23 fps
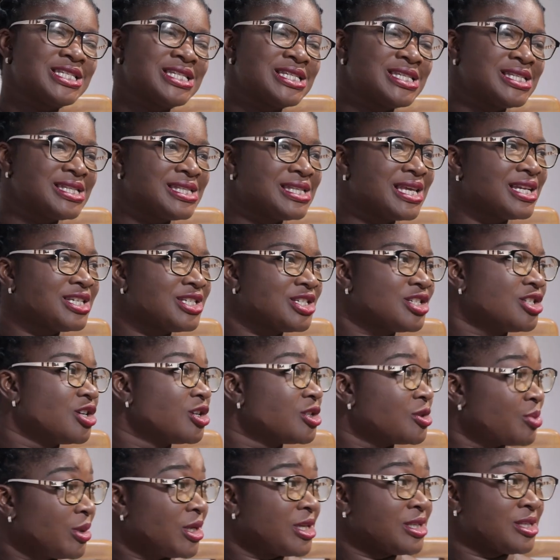she said, she
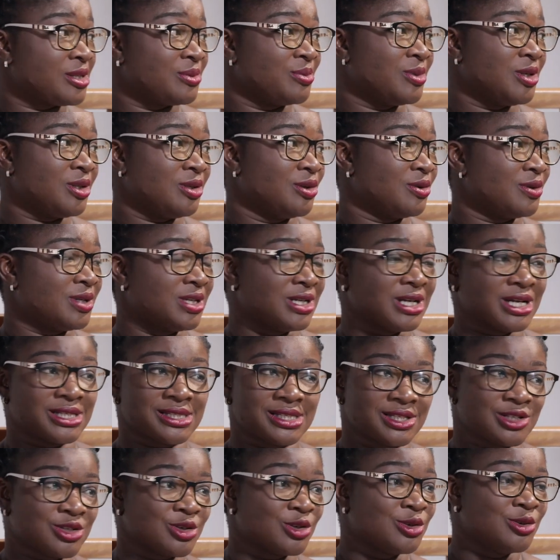just blessed me during that
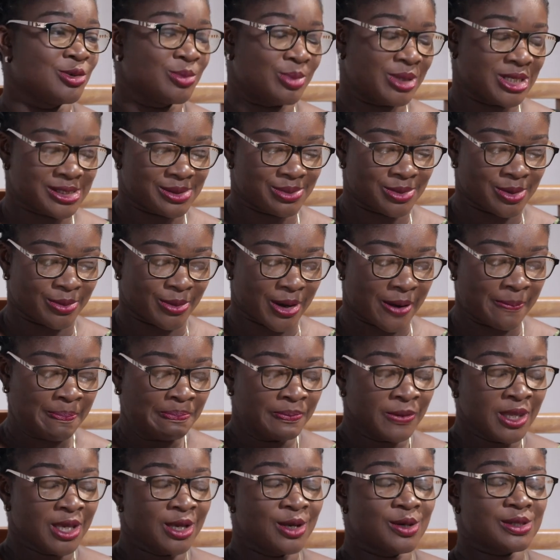session. You blessed me, ma.
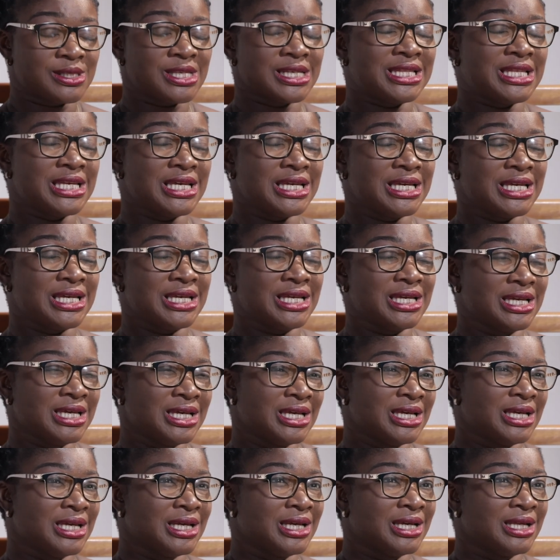You see,
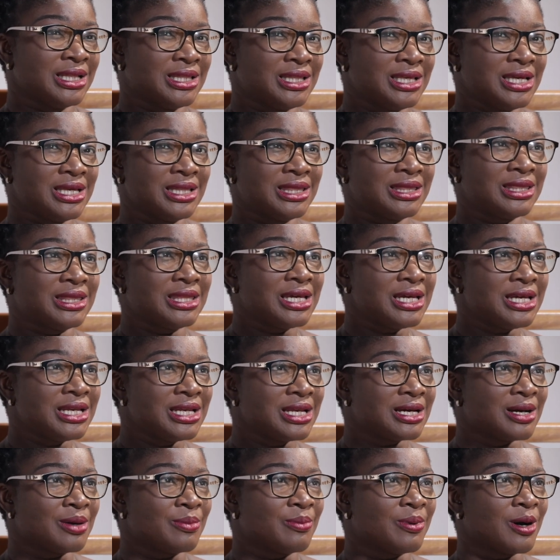the
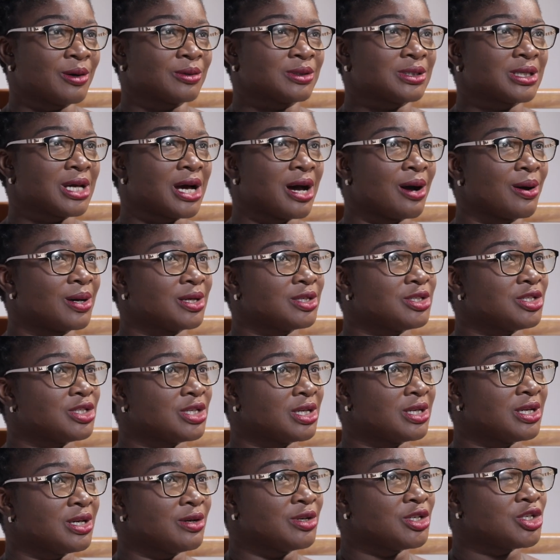thing about our
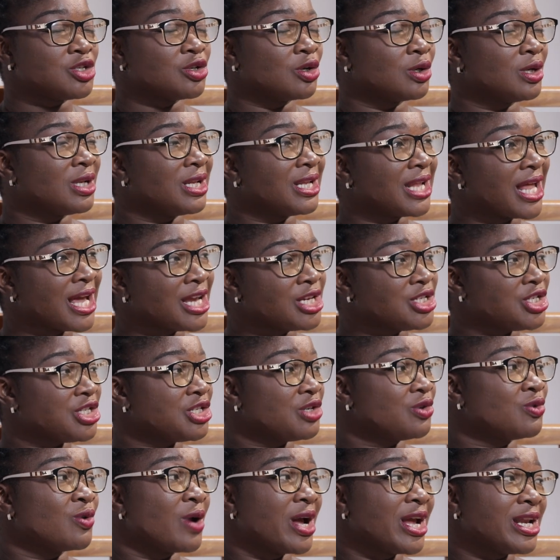generation, like she
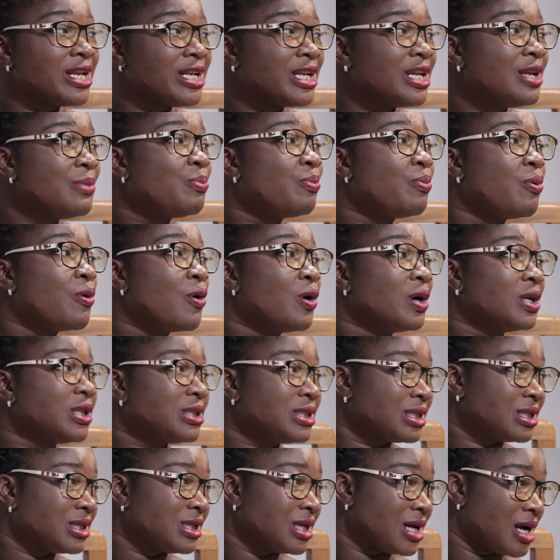rightly
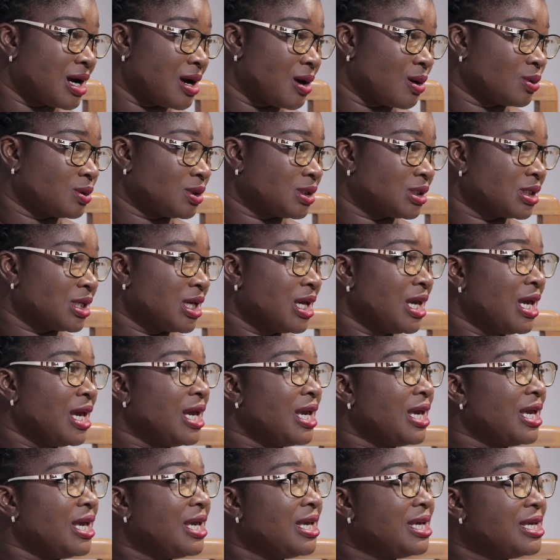pointed out,
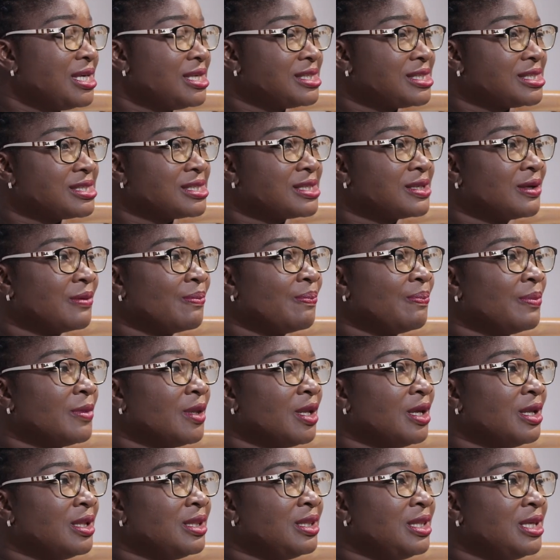is
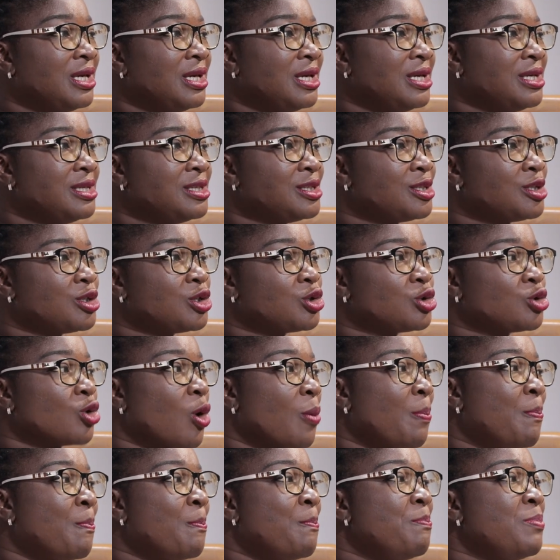the
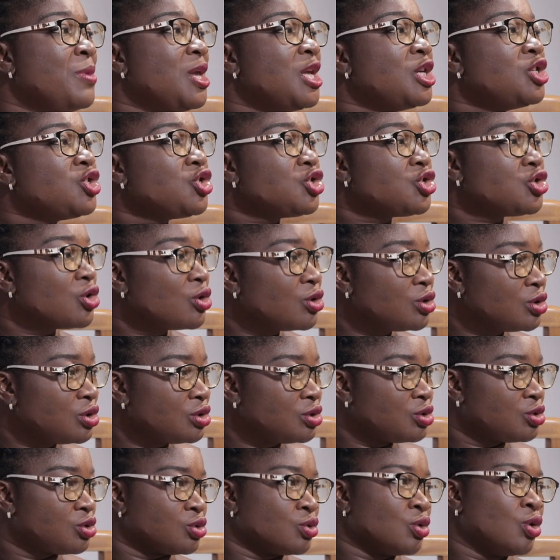submission
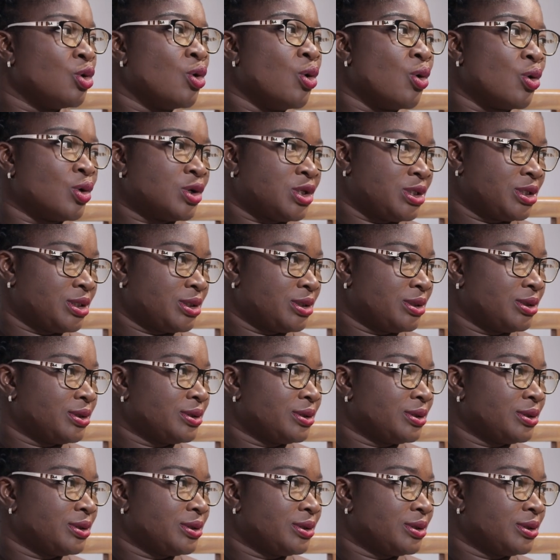to God